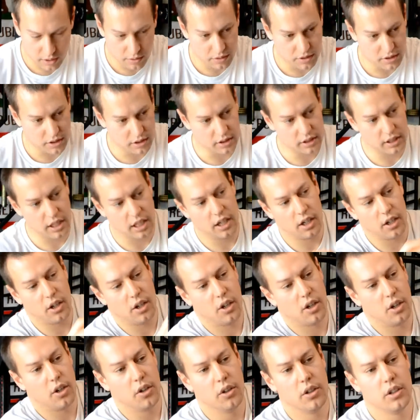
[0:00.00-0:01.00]
which is kind of
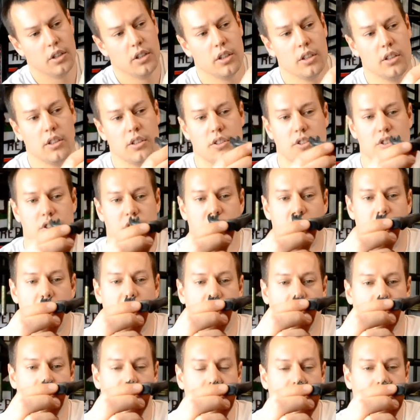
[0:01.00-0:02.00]
all
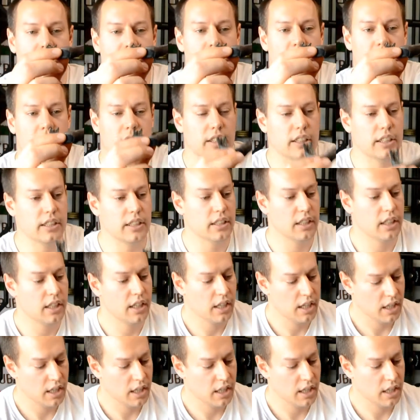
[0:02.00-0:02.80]
jagged and funky.